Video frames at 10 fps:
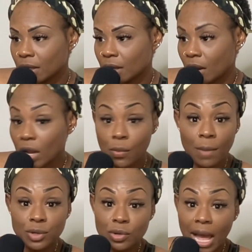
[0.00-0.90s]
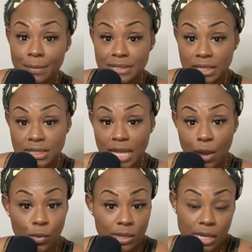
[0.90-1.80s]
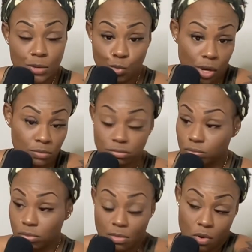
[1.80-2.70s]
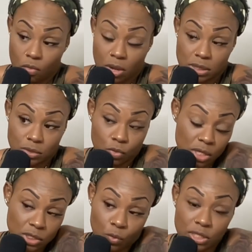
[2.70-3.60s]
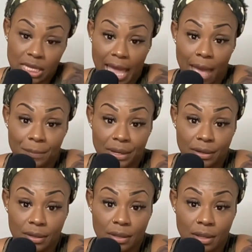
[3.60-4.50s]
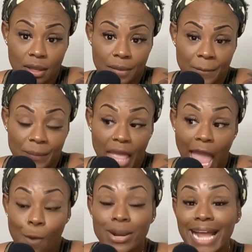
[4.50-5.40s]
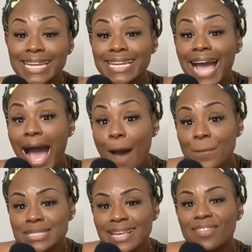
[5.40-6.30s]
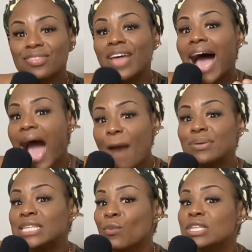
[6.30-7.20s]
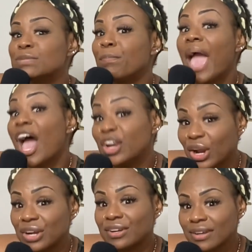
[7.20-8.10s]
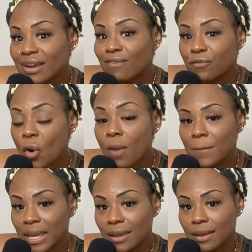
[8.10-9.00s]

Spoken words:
Okay, well, I'm gonna do the opposite this time. What's the worst can happen? And when I did the opposite was better for me